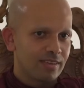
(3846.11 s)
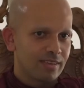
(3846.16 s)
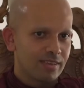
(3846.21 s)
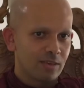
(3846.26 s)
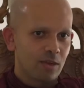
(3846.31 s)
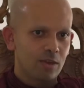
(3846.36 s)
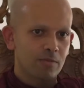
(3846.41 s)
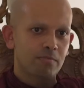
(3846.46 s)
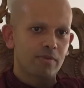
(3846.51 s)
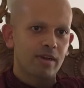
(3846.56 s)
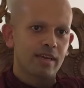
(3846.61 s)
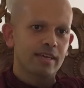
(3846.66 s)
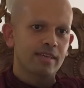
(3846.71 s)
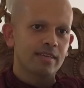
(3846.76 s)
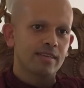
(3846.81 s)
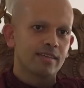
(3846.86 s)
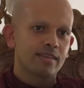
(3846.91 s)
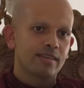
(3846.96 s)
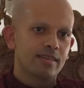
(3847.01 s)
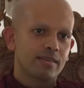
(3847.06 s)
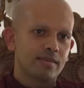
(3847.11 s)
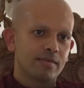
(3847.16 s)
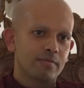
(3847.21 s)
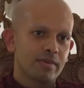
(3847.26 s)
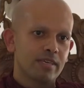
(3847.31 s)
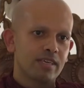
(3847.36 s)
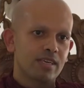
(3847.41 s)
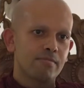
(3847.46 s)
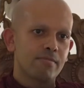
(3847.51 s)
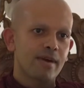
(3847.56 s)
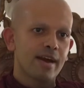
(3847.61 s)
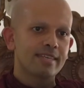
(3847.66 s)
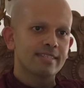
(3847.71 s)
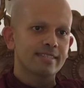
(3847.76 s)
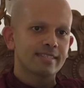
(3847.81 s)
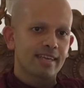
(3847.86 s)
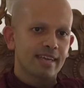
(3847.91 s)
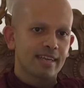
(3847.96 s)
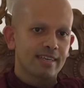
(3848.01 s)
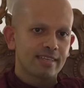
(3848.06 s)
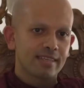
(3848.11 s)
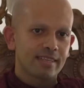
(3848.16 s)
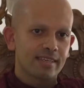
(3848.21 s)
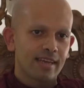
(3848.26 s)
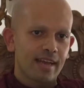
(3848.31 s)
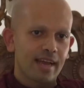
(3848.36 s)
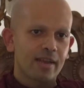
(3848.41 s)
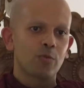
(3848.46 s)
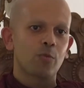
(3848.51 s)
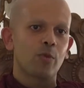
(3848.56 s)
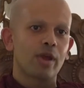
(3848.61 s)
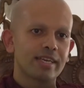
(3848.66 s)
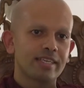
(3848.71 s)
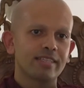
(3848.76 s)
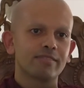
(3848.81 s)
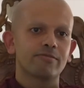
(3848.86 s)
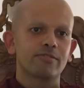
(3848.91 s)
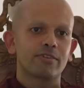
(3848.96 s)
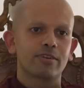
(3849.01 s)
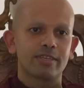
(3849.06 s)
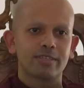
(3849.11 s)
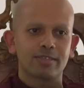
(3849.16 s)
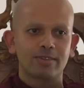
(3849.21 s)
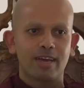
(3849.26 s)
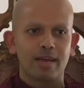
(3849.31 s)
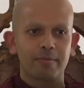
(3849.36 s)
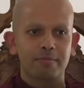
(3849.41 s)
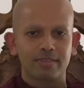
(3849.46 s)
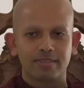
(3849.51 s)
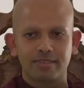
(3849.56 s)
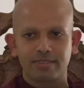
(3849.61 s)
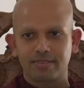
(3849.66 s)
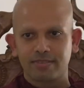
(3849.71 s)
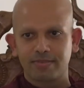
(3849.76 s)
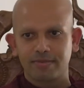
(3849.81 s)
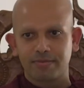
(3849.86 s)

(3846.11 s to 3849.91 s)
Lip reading: Not by being a bystander and waiting for it to happen.